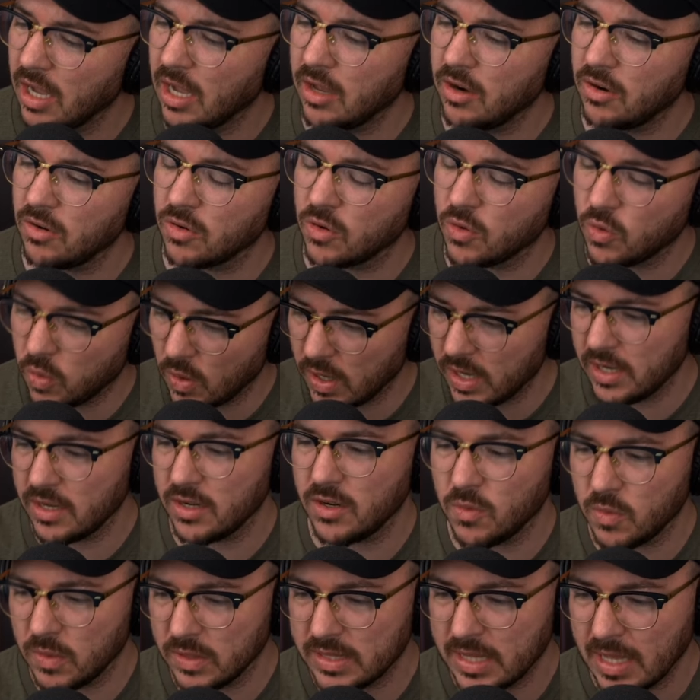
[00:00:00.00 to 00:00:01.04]
don't quite
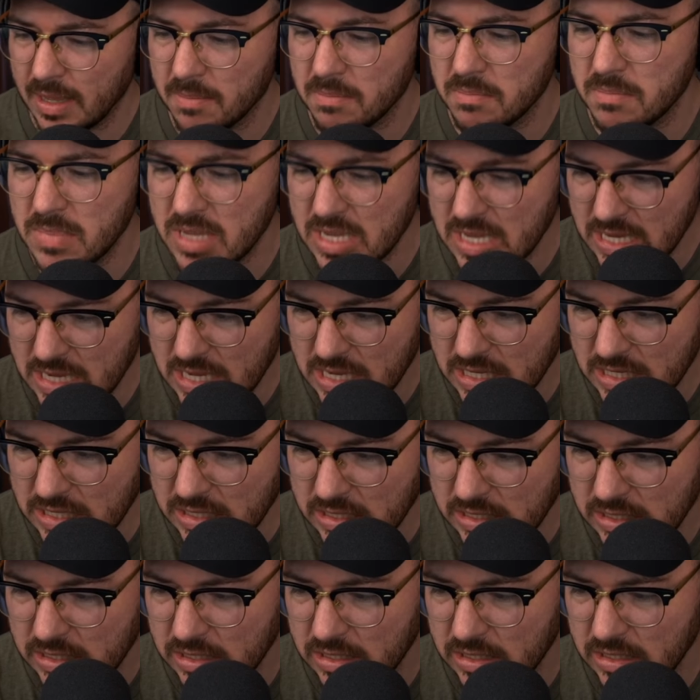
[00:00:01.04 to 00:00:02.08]
know what that
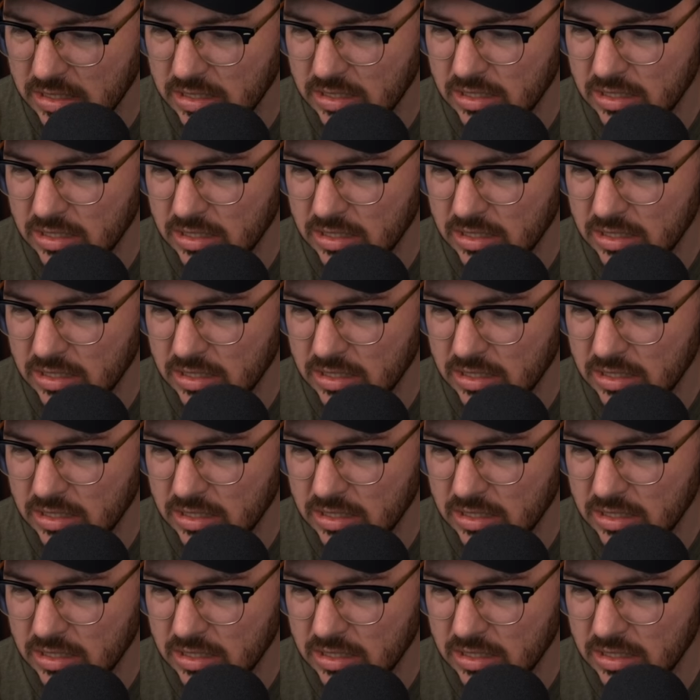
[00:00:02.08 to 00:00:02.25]
means,